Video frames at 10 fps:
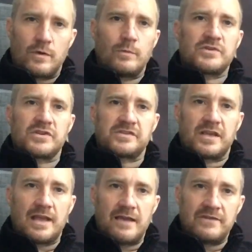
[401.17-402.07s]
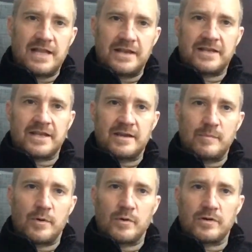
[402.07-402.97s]
which is a heavy Latakia,
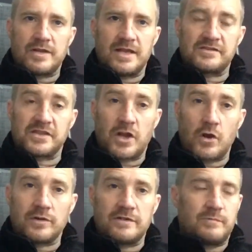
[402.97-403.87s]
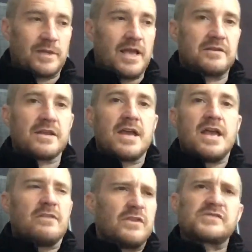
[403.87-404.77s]
Burley, and Cigar Leaf blend,
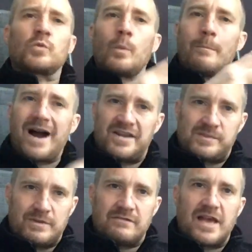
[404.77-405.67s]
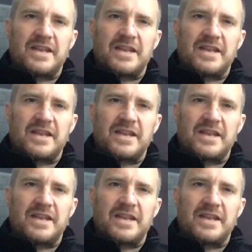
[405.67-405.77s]
this reminds me of that.